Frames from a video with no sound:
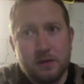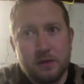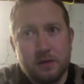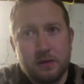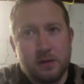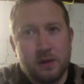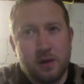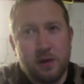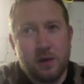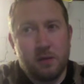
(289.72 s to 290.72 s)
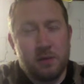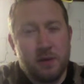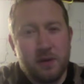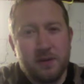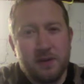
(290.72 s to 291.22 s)
there was a long
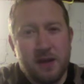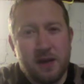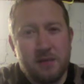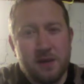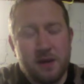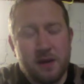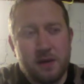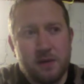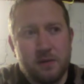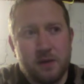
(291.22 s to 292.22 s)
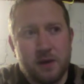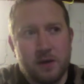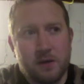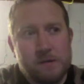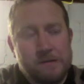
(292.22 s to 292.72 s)
period of time there
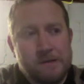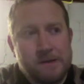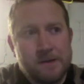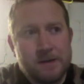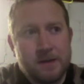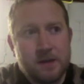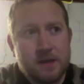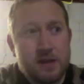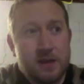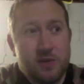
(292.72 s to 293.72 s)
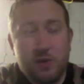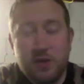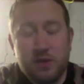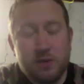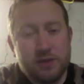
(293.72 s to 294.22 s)
where I
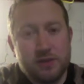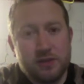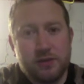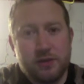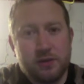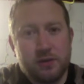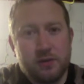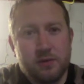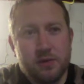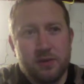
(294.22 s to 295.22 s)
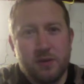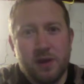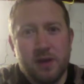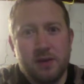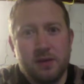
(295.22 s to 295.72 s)
really wasn't sure which
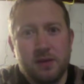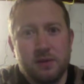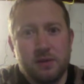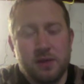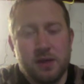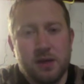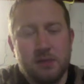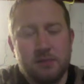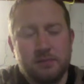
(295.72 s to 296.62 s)
way was up.